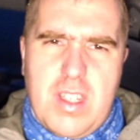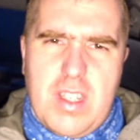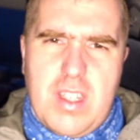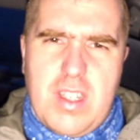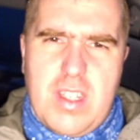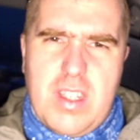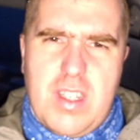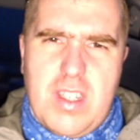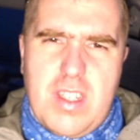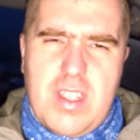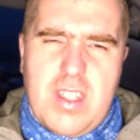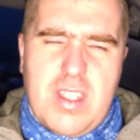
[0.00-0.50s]

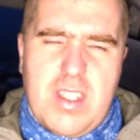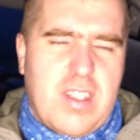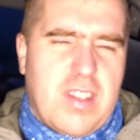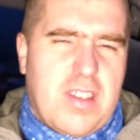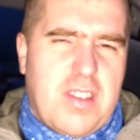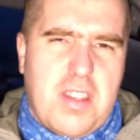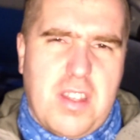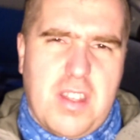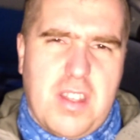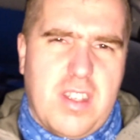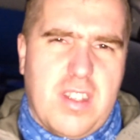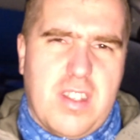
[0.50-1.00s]
Uh, the
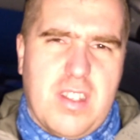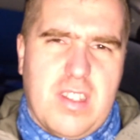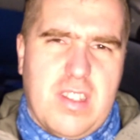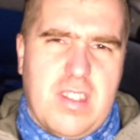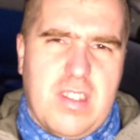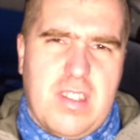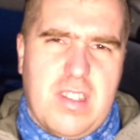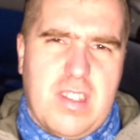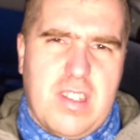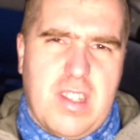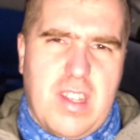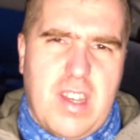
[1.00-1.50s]
thing
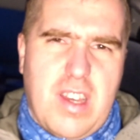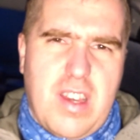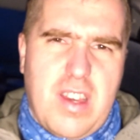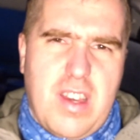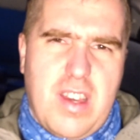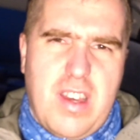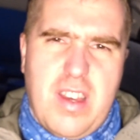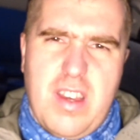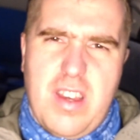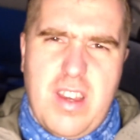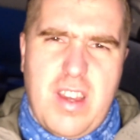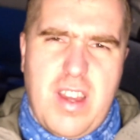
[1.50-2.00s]
is,
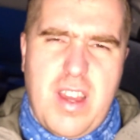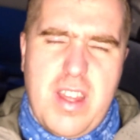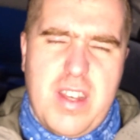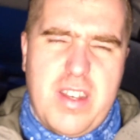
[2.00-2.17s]
uh,